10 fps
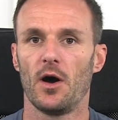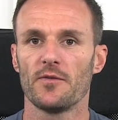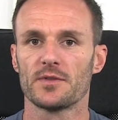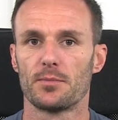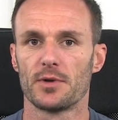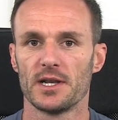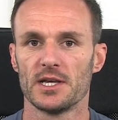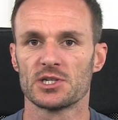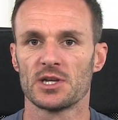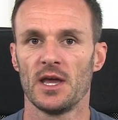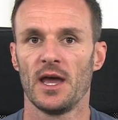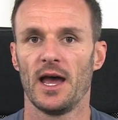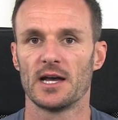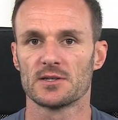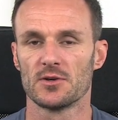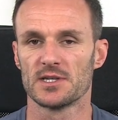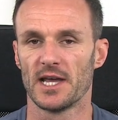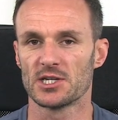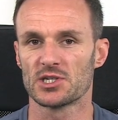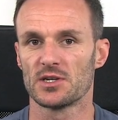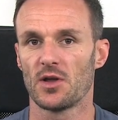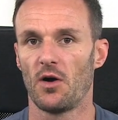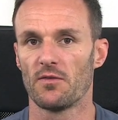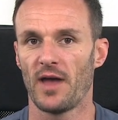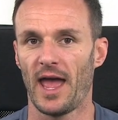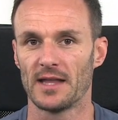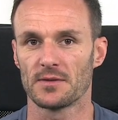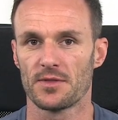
of the British Association of Hand